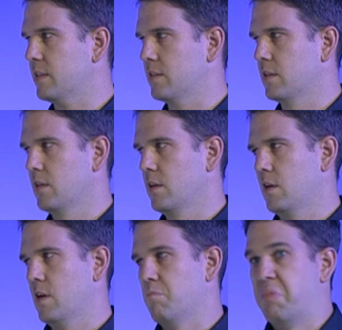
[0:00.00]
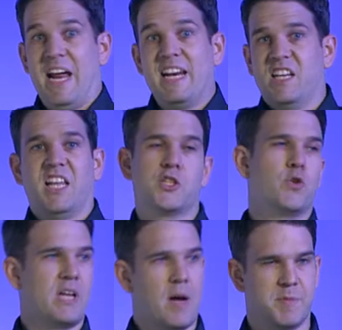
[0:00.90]
and but I didn't like
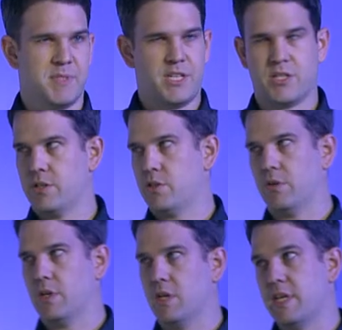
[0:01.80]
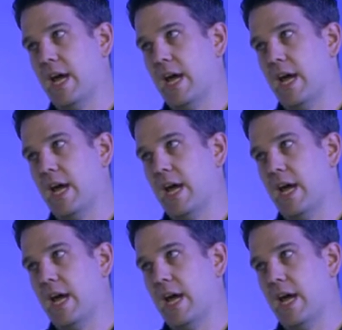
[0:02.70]
do any optimization to it